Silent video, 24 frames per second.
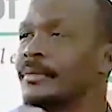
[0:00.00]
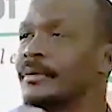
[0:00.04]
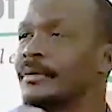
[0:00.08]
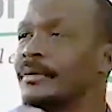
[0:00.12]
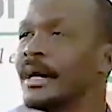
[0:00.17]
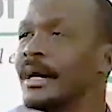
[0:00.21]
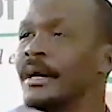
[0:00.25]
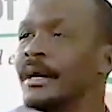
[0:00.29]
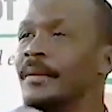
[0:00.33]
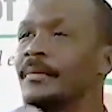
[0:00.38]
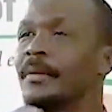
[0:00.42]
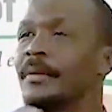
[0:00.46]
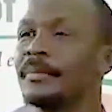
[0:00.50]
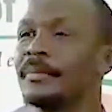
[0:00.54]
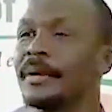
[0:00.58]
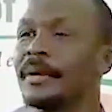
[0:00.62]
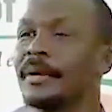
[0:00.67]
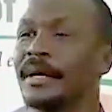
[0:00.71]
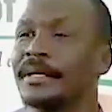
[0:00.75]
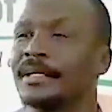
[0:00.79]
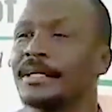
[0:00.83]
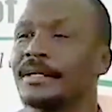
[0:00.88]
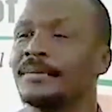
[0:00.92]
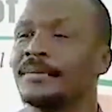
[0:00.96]
uh,
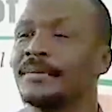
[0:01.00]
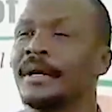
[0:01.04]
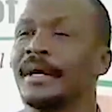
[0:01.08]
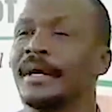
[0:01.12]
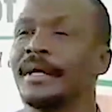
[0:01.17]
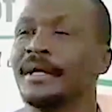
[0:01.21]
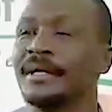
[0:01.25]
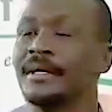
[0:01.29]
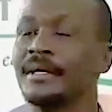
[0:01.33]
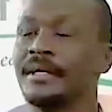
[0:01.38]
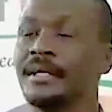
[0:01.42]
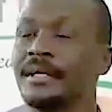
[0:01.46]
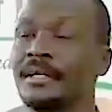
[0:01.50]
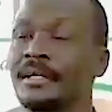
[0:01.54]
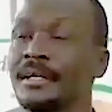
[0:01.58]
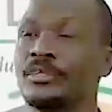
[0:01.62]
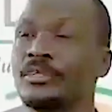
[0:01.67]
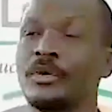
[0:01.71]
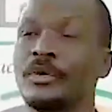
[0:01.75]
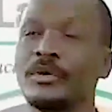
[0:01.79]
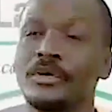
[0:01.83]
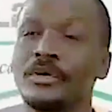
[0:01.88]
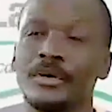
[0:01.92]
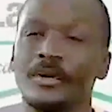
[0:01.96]
propagated by
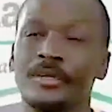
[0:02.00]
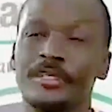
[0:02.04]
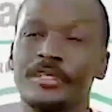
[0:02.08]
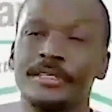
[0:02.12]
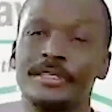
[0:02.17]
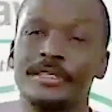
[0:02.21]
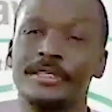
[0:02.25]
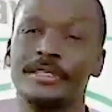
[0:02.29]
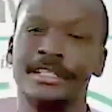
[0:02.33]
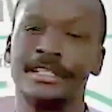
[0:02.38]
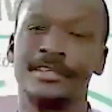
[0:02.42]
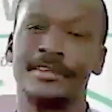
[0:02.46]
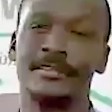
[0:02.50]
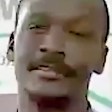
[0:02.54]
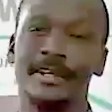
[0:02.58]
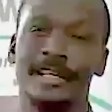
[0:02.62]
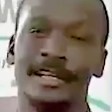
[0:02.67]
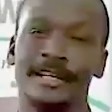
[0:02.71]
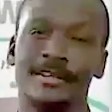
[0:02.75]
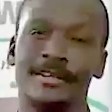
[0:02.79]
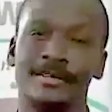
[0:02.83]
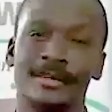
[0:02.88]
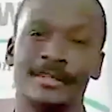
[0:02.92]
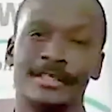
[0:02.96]
John Rawls. I think you've
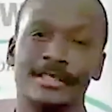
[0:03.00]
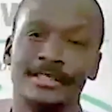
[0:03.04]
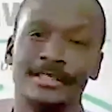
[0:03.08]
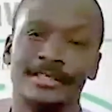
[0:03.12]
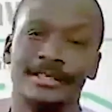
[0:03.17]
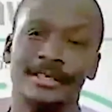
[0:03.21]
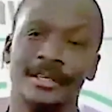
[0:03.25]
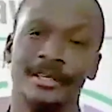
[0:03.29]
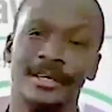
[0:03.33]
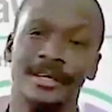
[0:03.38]
read Rawls,